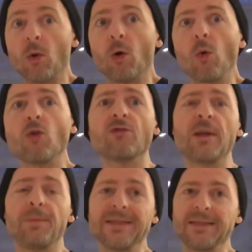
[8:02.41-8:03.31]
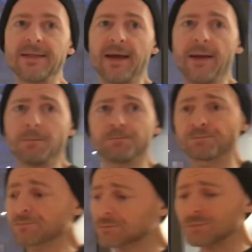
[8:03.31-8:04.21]
We're already busy today.
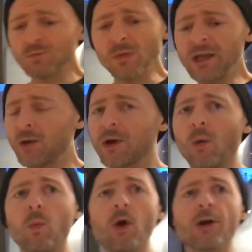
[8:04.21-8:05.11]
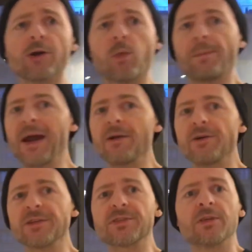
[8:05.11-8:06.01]
We've got work, we're
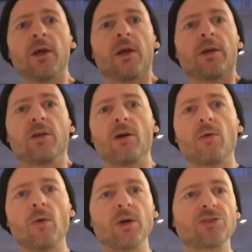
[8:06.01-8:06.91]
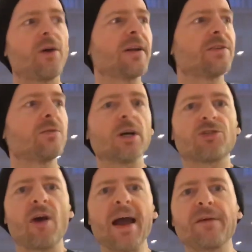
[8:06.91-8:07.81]
parents, or we're trying to do our
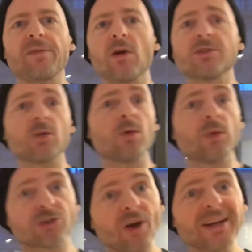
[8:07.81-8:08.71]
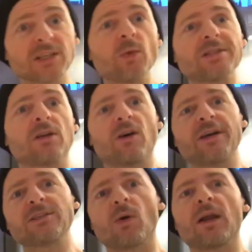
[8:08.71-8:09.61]
triathlons, and we're trying to squeeze a lot
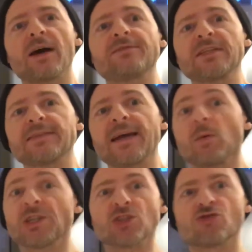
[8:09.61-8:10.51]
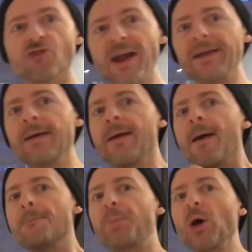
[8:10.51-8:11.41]
into our lives these days, which is great.
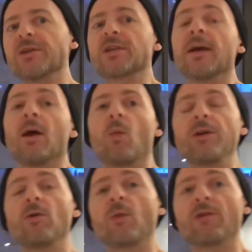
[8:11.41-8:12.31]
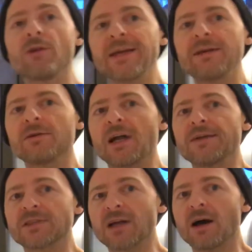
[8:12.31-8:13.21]
But when you're on a keto
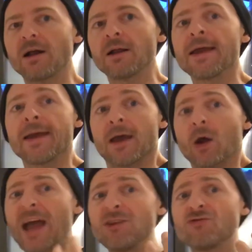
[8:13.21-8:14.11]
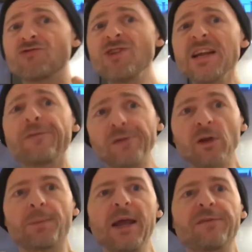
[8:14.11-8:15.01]
lifestyle and you really feel
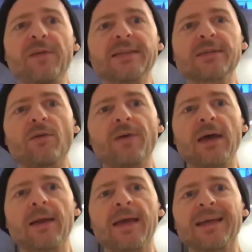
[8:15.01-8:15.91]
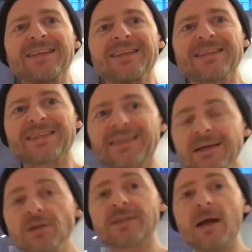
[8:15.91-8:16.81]
the benefits of it,
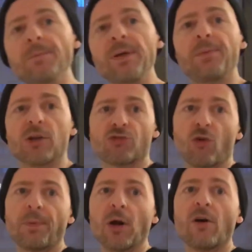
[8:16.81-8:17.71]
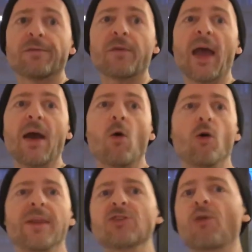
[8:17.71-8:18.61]
still some people are dropping off,
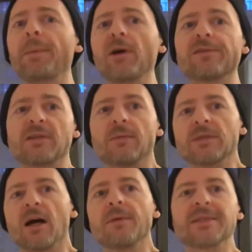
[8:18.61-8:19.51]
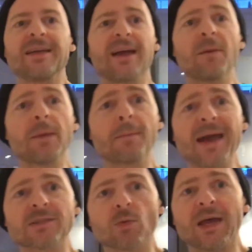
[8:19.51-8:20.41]
or they're dropping off sometimes and then coming
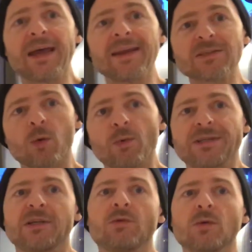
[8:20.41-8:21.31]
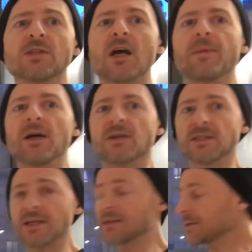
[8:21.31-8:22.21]
back to it. And that's what we see all the time in our
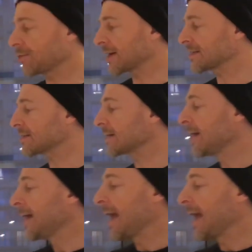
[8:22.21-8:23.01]
consulting practice.